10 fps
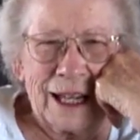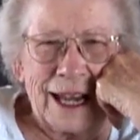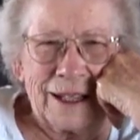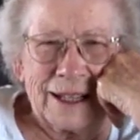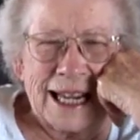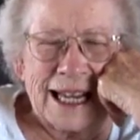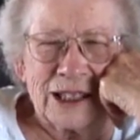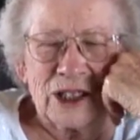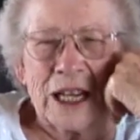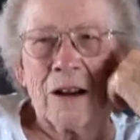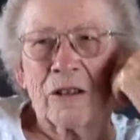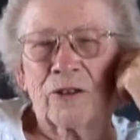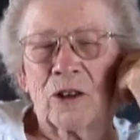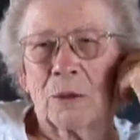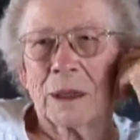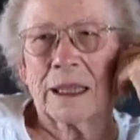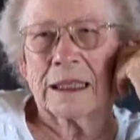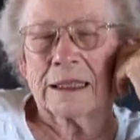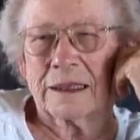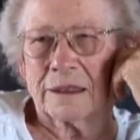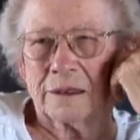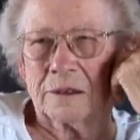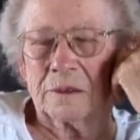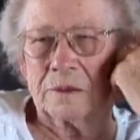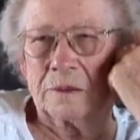we had they had a shower for me. Uh,